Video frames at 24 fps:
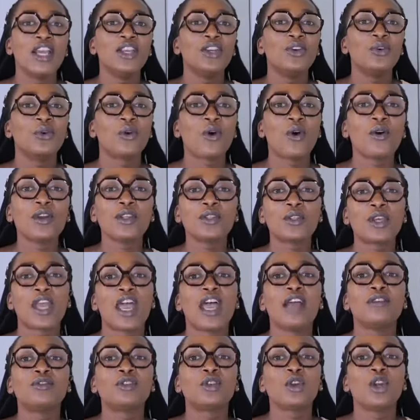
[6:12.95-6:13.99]
You're going to
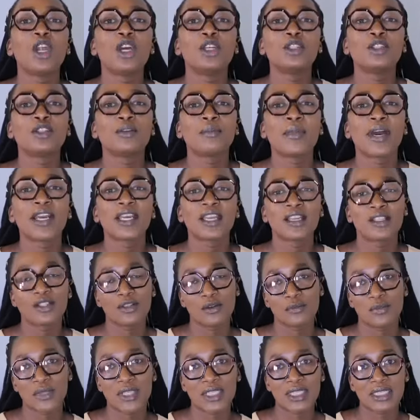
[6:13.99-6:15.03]
have to learn to market
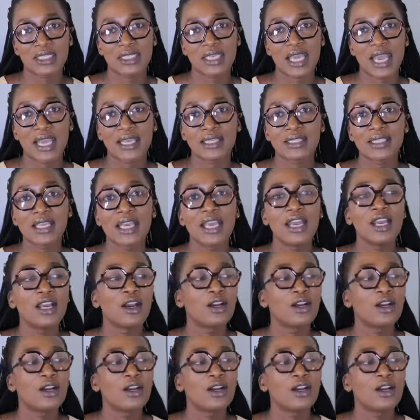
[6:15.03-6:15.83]
your business, guys.